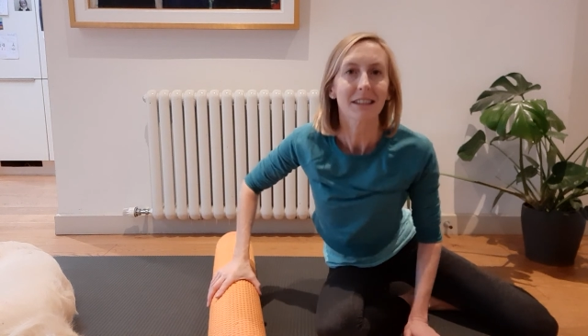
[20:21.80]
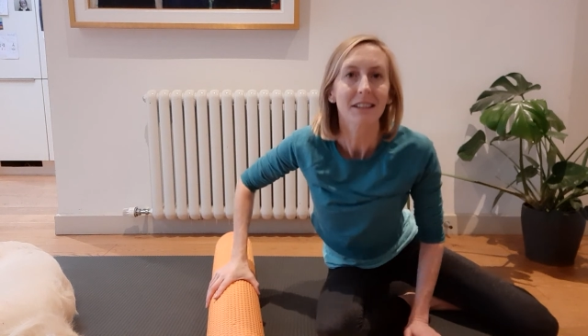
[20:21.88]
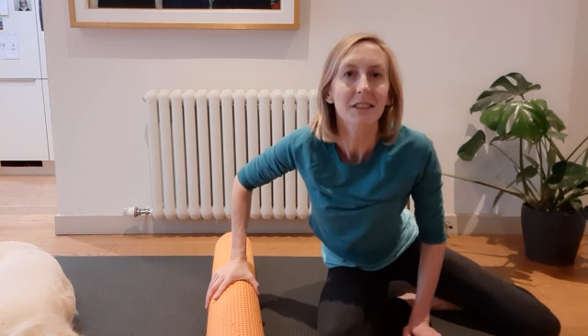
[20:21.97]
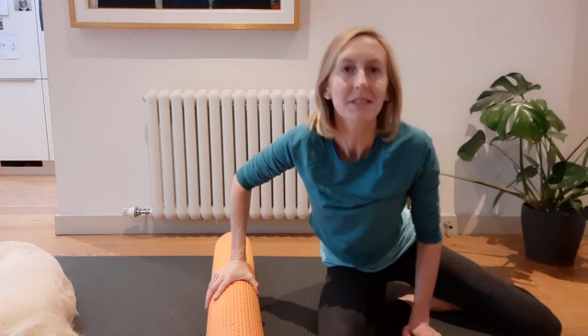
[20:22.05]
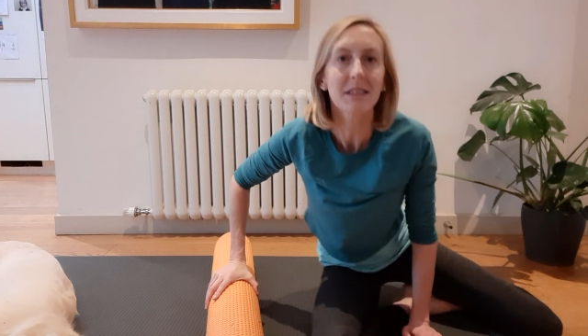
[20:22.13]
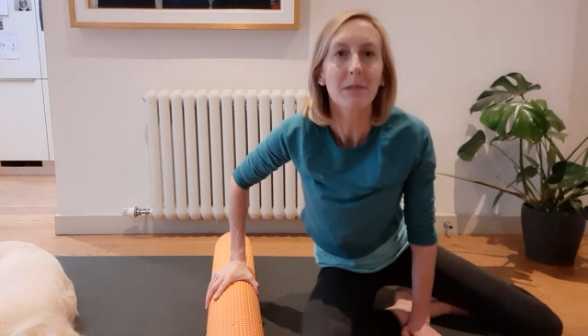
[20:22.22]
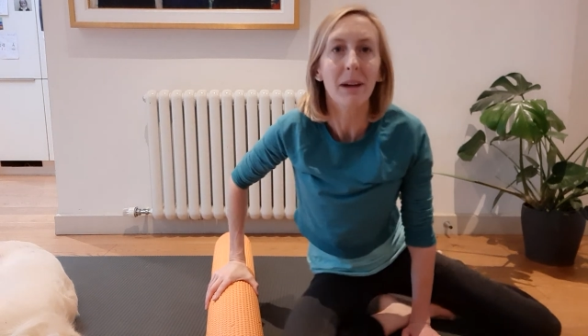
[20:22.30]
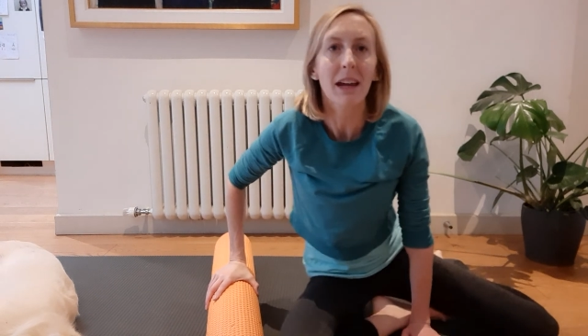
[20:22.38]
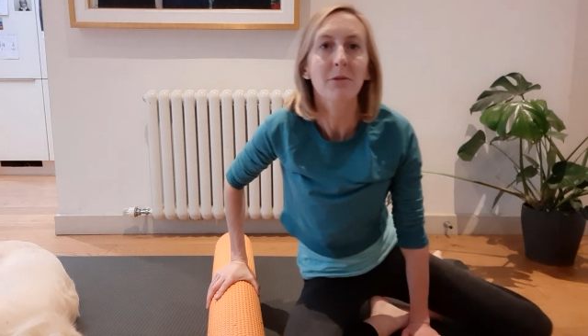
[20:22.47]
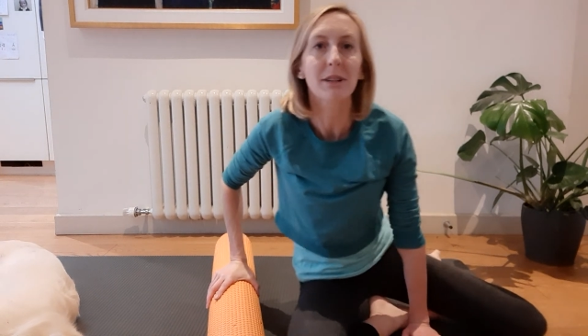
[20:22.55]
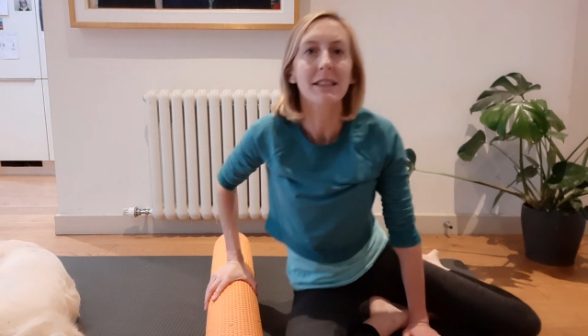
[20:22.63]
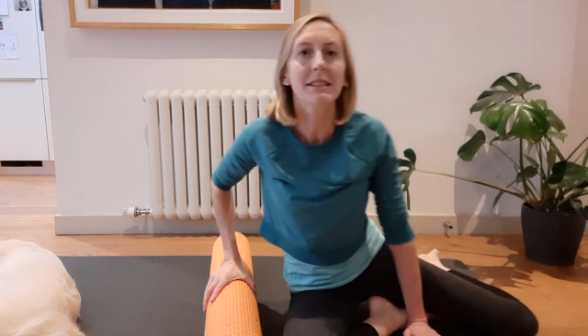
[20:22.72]
just the
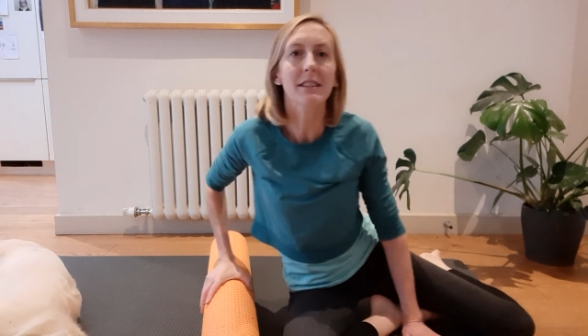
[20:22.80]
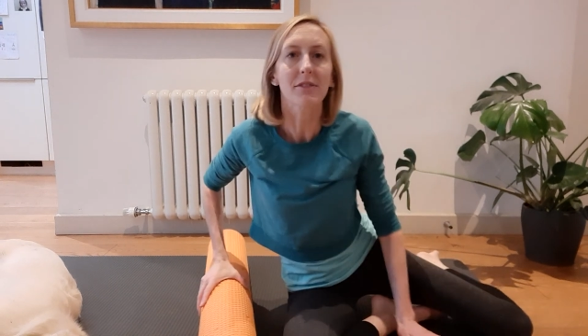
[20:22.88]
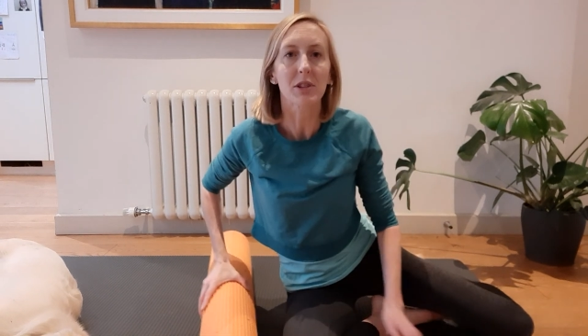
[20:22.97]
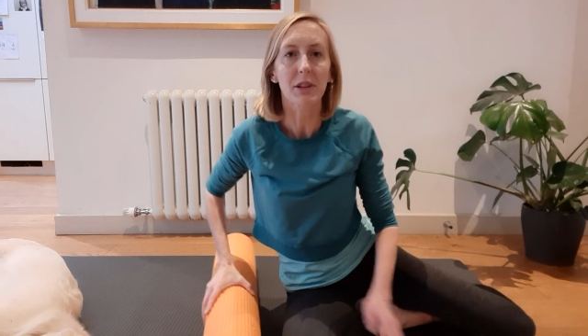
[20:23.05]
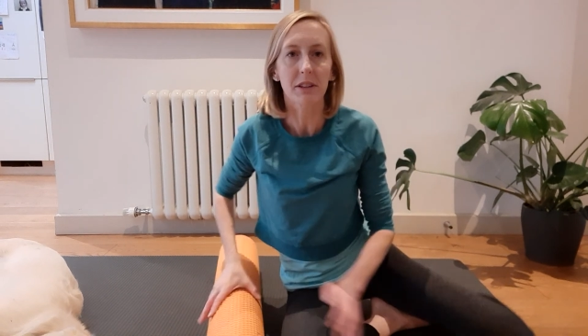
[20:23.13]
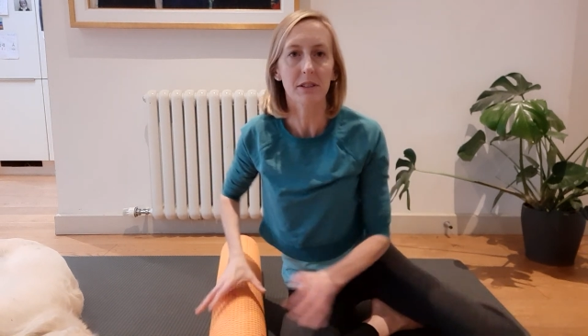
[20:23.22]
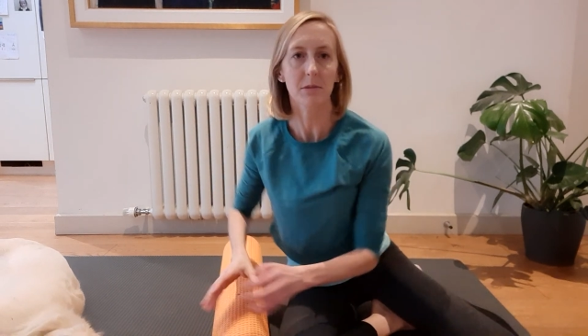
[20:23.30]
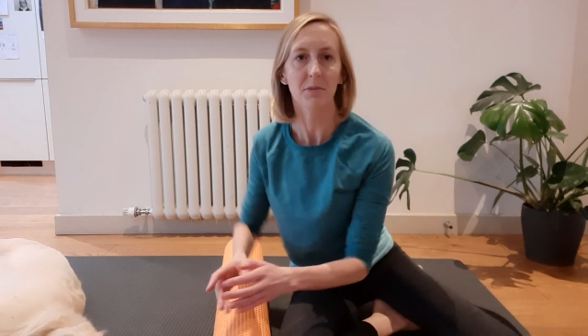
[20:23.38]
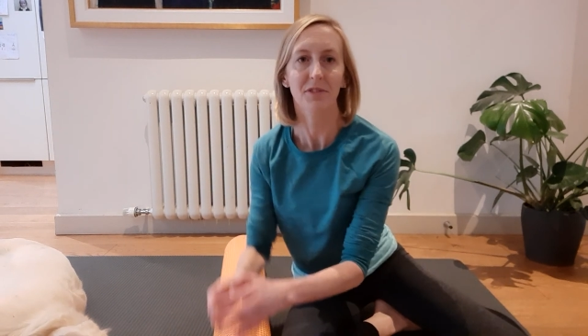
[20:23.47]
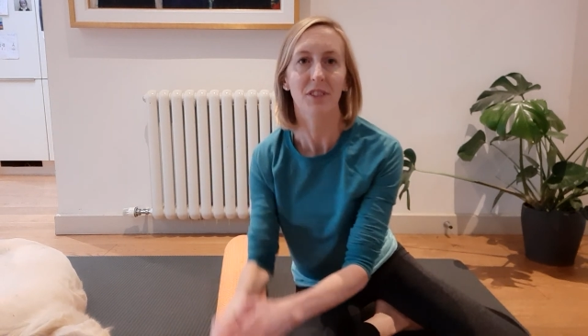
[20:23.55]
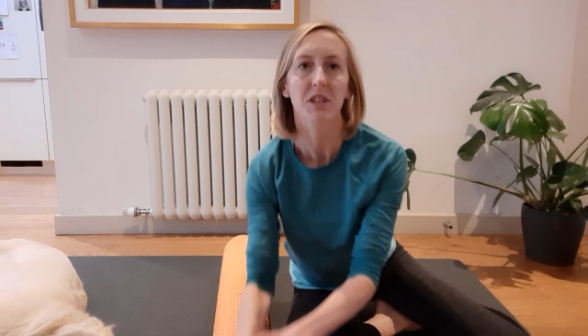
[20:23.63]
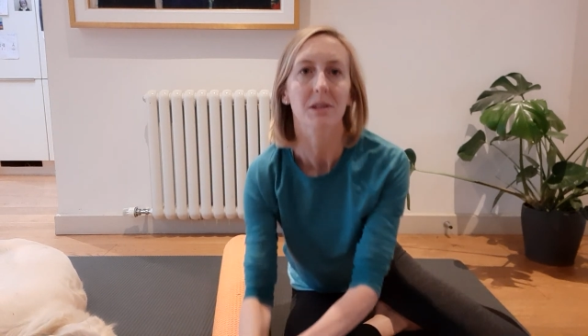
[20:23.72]
main ones of all those
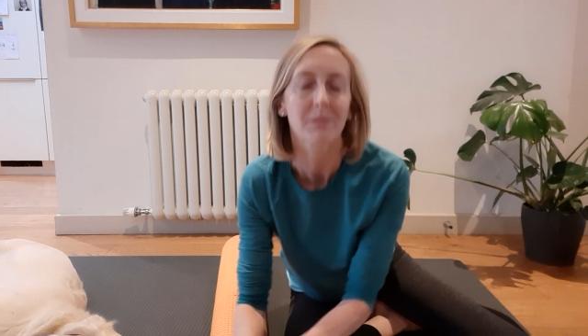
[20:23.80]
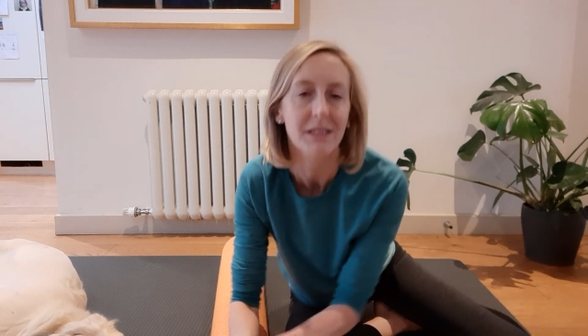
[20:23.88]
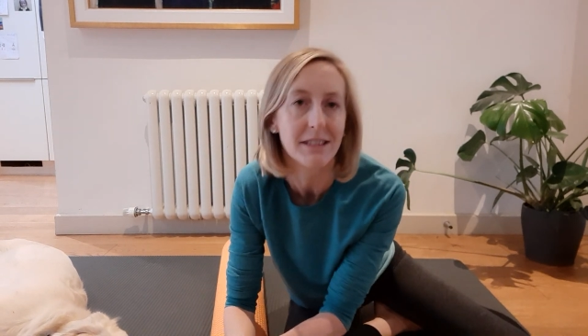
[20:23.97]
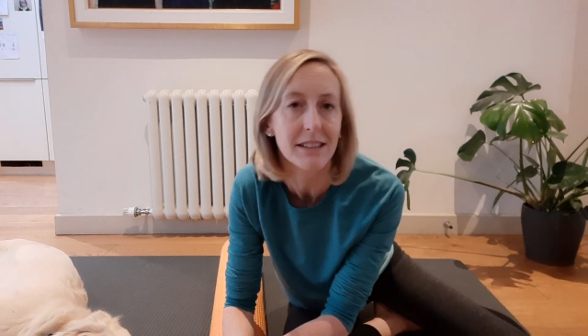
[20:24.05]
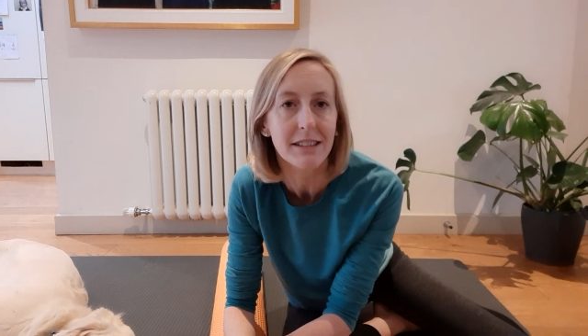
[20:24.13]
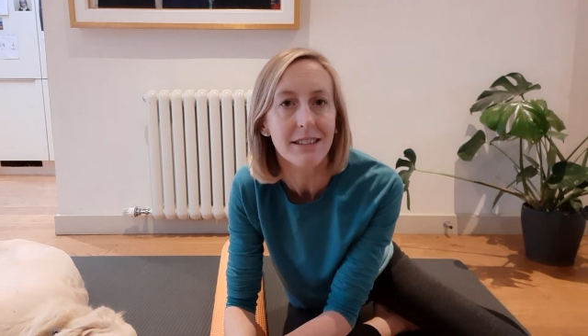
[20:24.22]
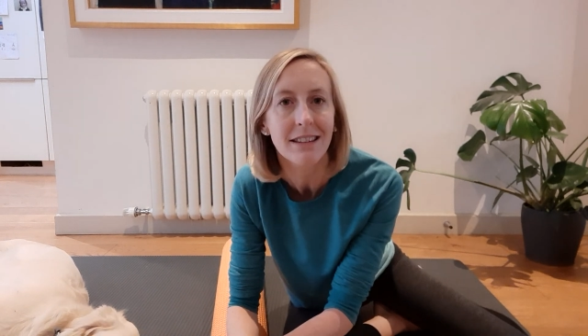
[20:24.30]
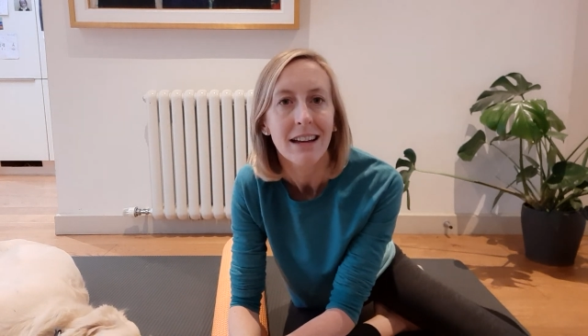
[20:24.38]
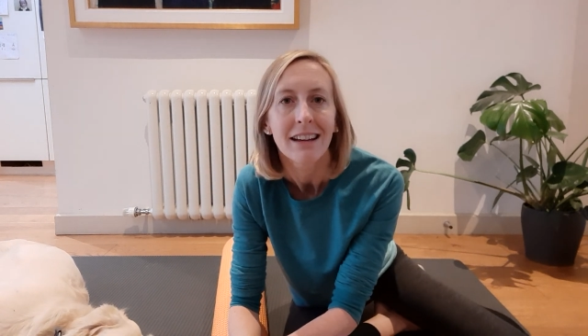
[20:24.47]
superficial muscles.